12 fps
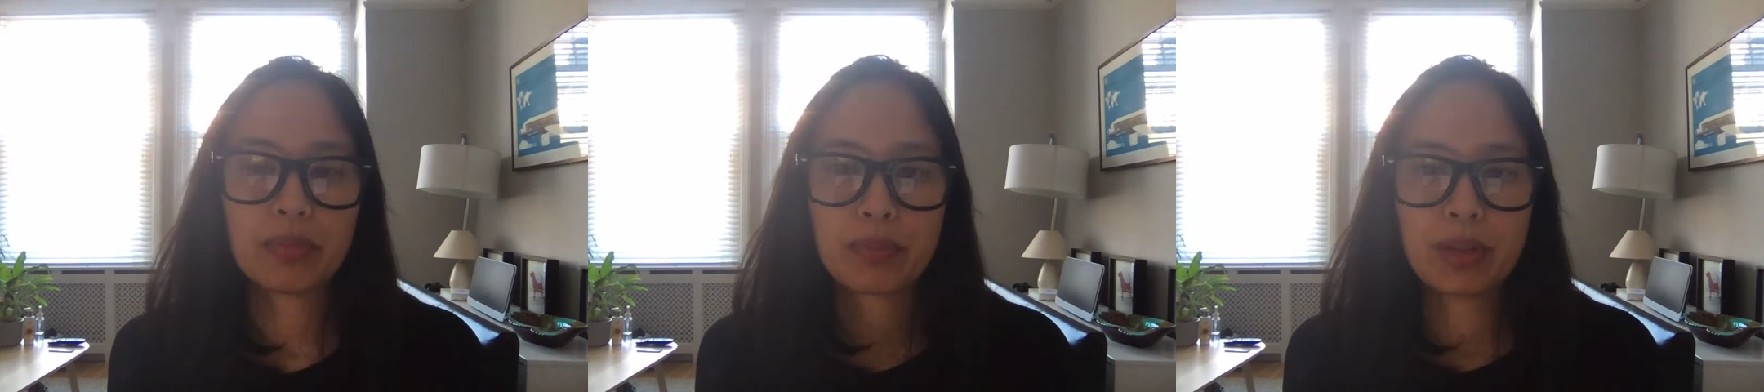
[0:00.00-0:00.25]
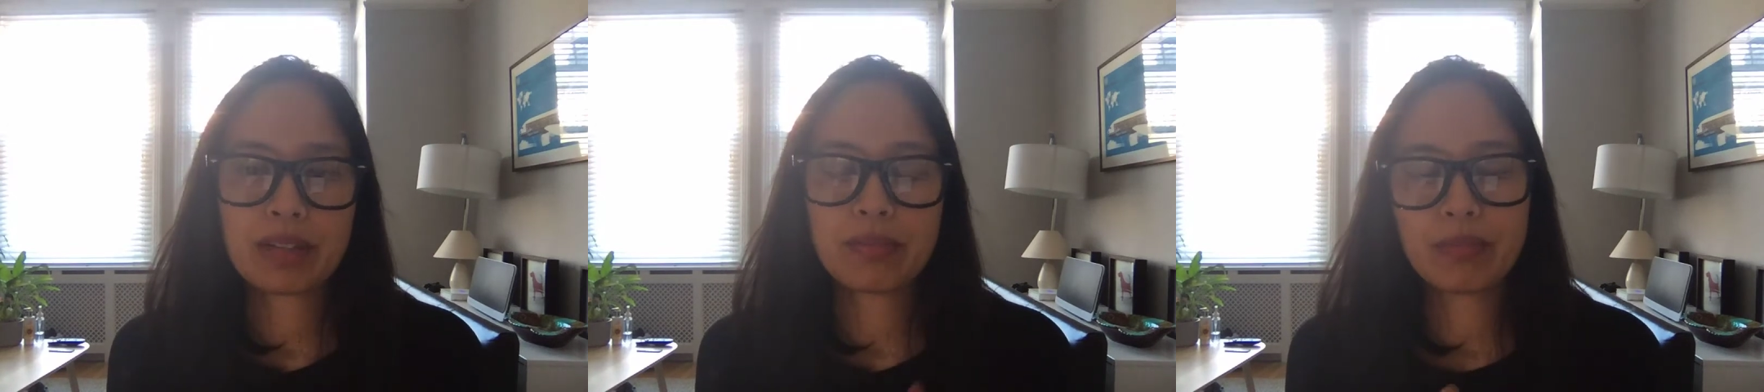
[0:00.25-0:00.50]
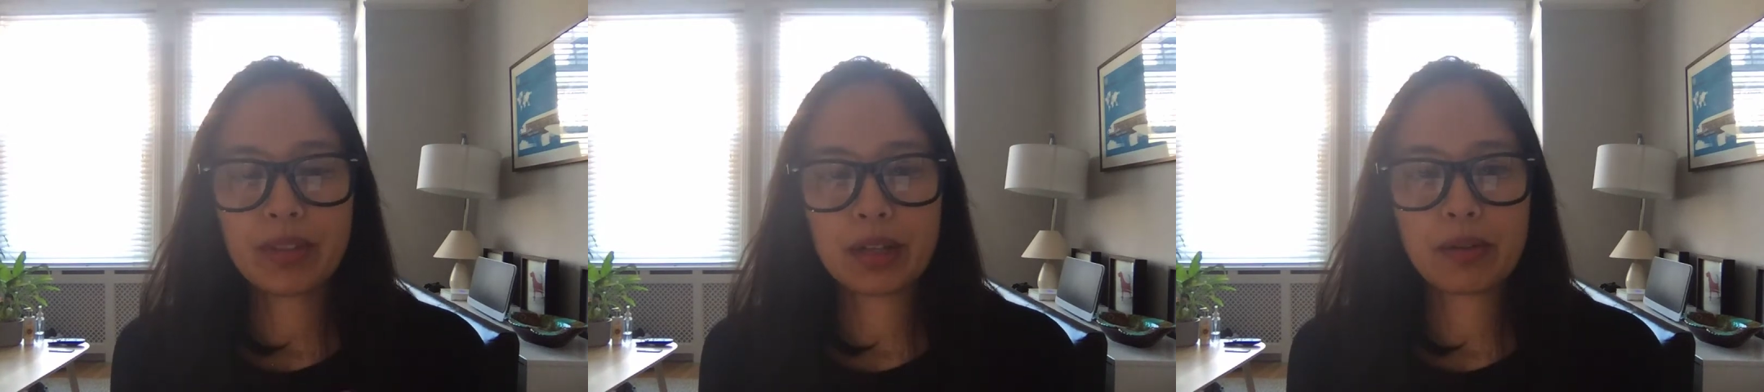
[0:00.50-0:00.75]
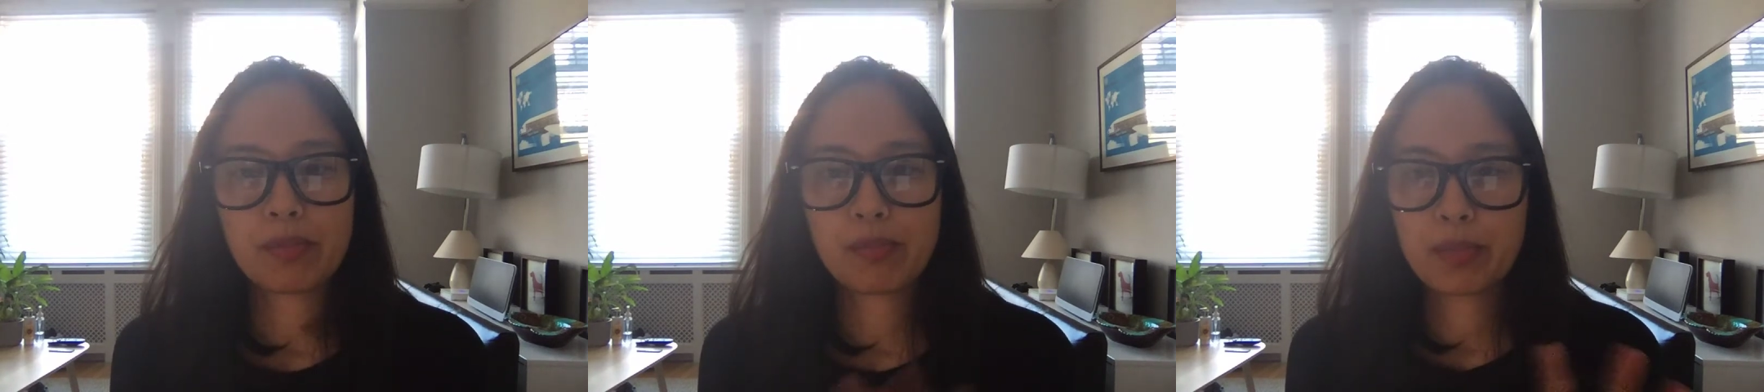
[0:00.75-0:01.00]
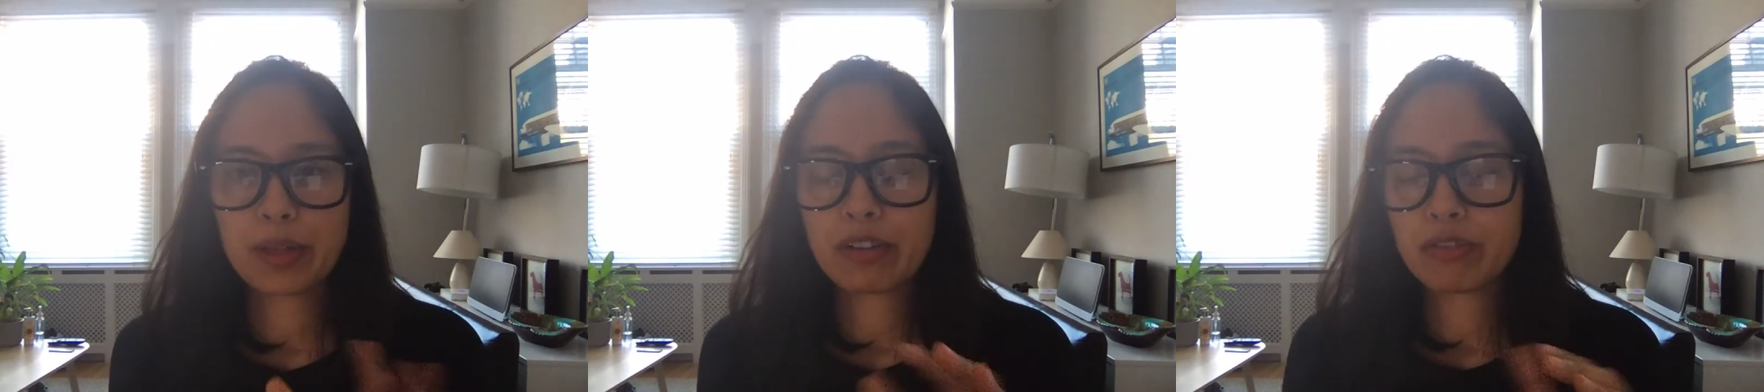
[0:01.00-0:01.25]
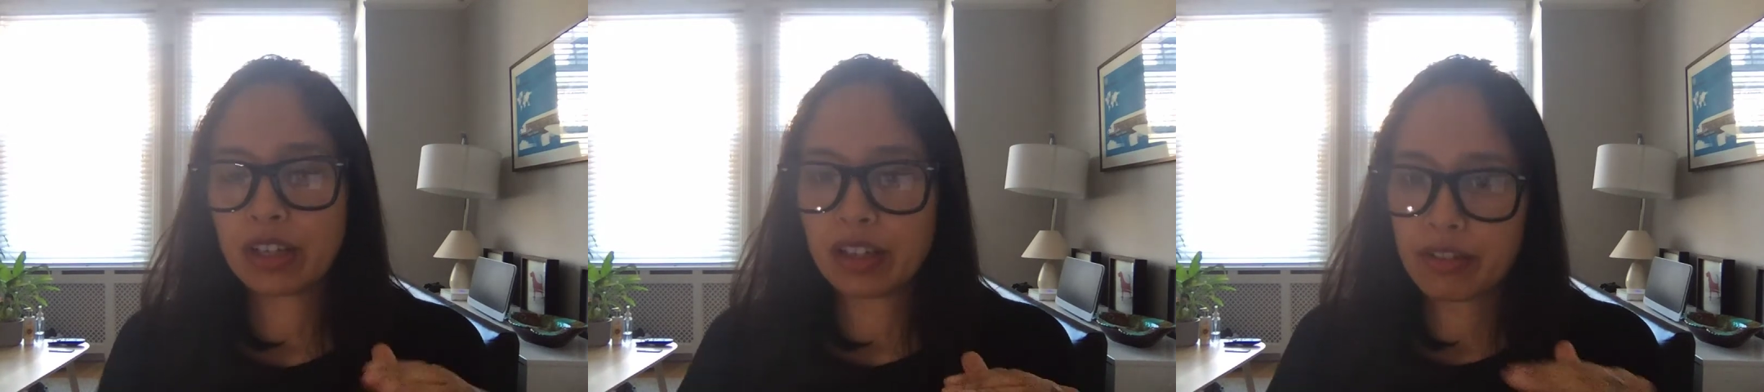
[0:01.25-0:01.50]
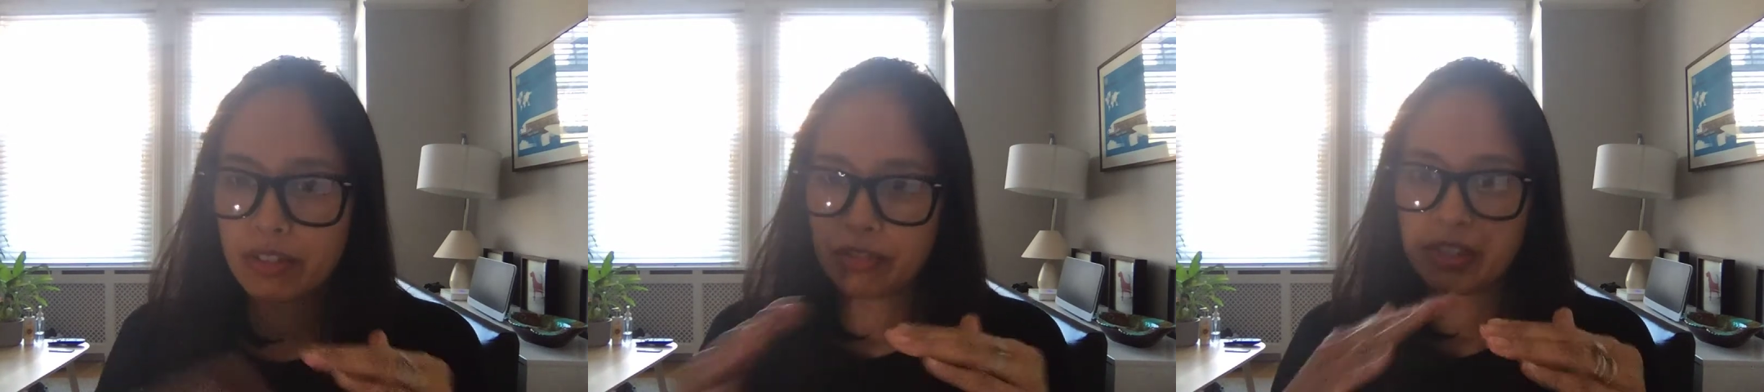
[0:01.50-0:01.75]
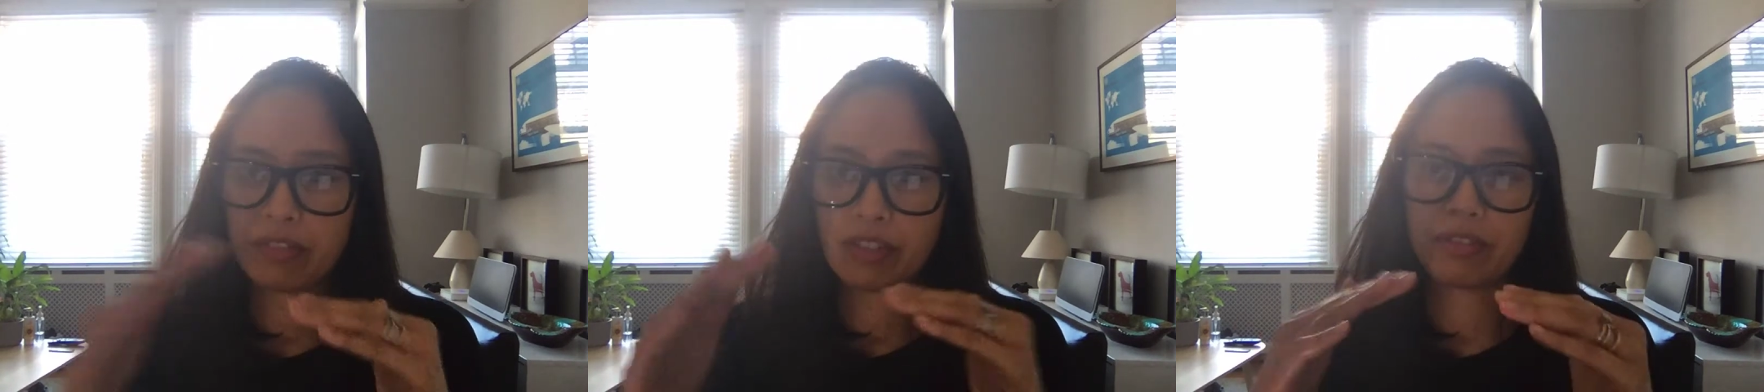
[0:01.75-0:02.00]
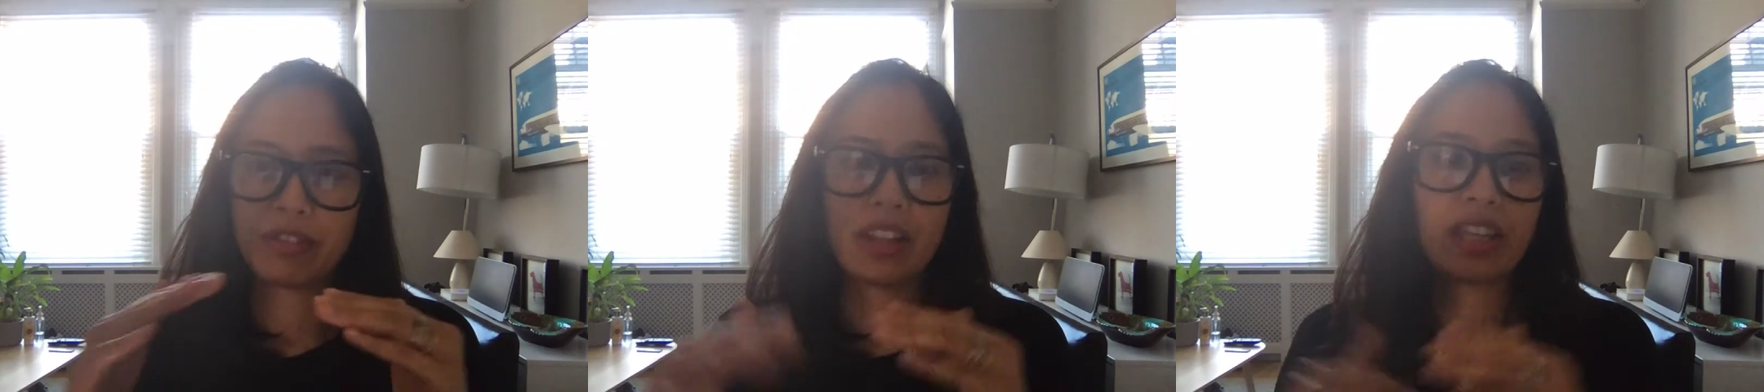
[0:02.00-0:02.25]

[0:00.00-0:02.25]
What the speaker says: bit of a 50-50